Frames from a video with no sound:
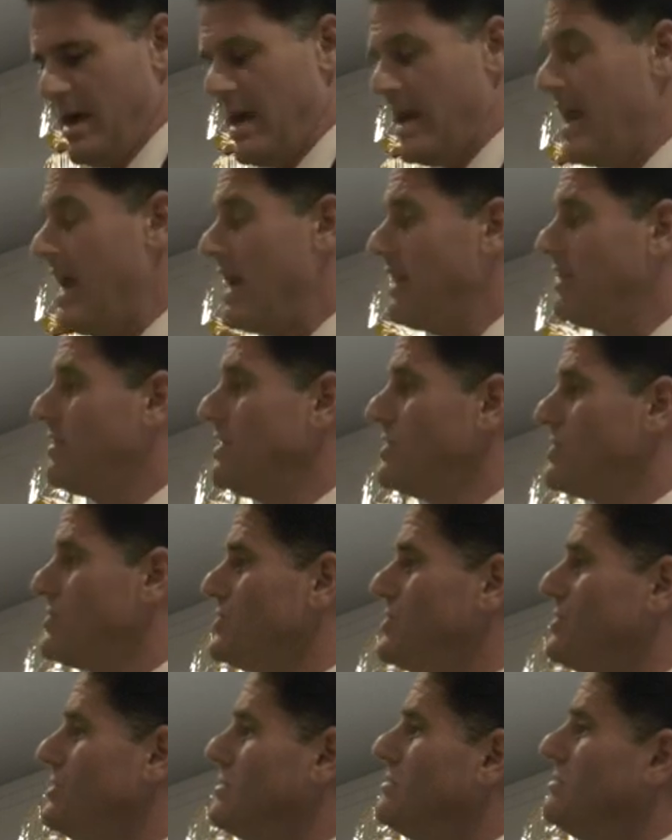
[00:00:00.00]
And at
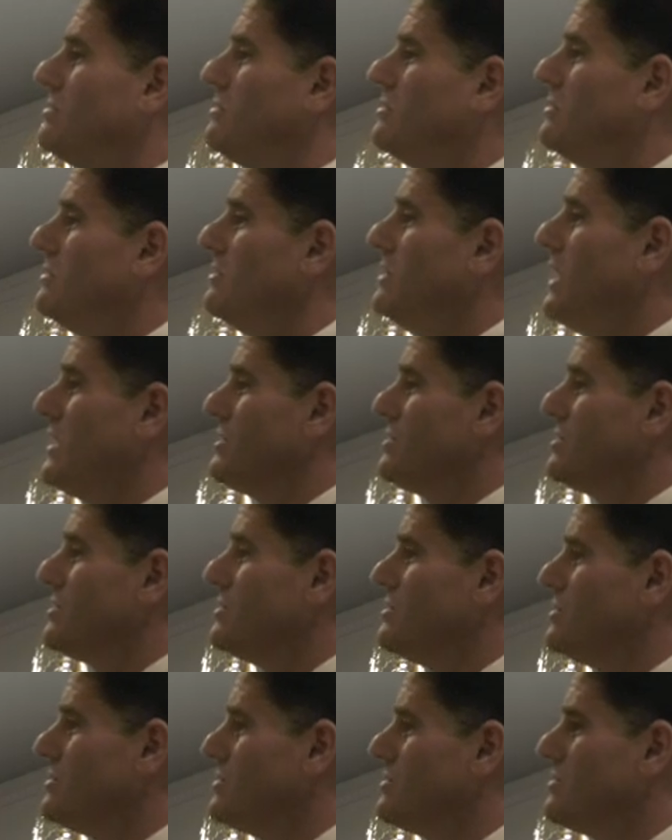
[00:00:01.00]
this
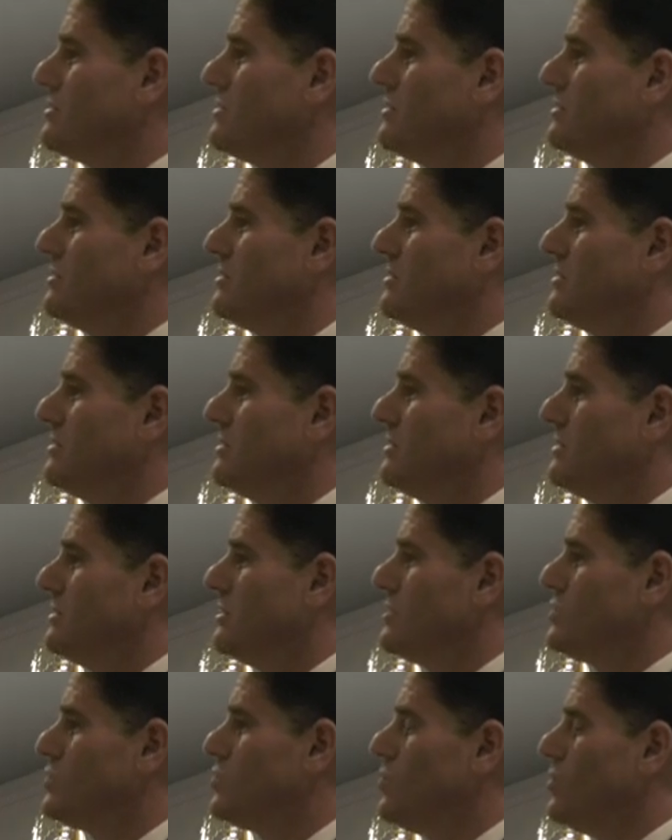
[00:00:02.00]
nexus,
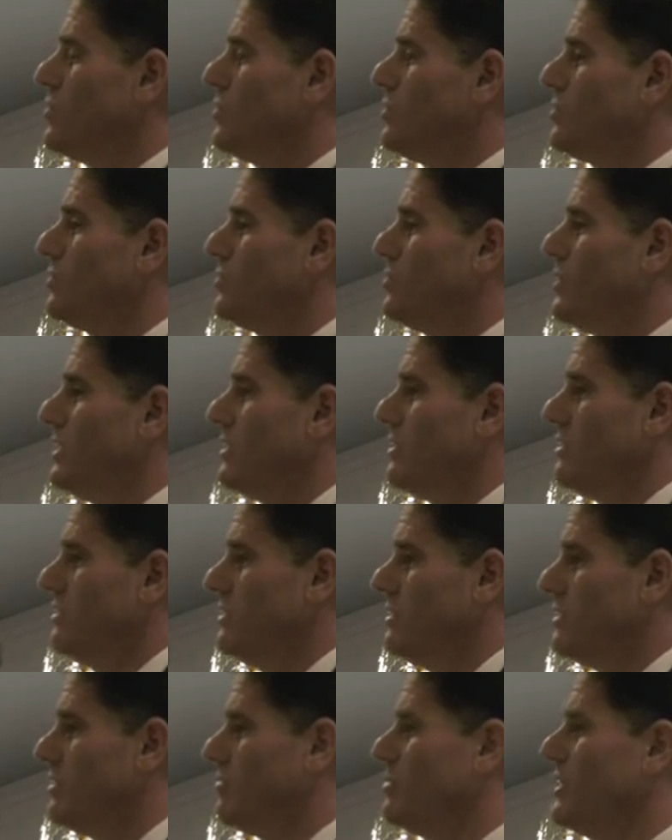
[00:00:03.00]
this world
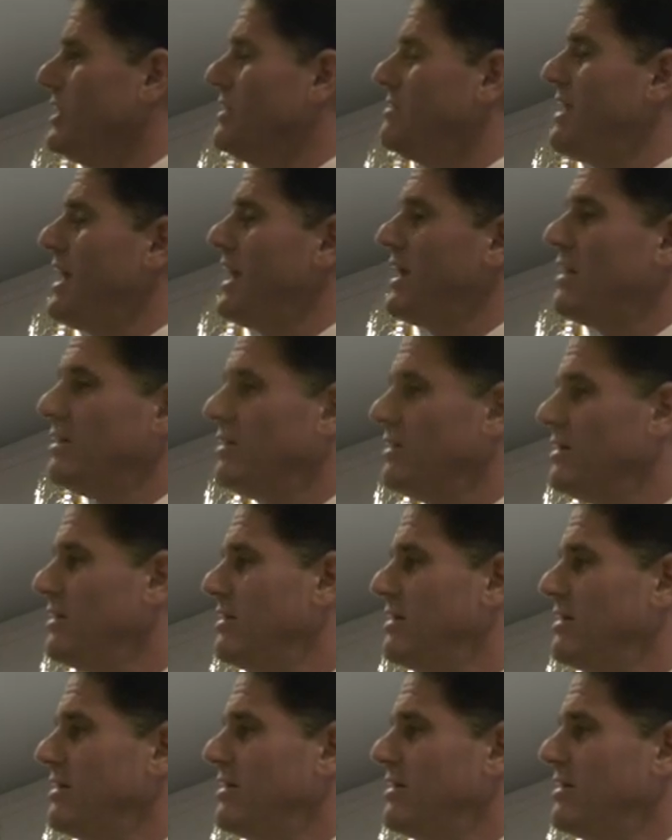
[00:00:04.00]
where big data,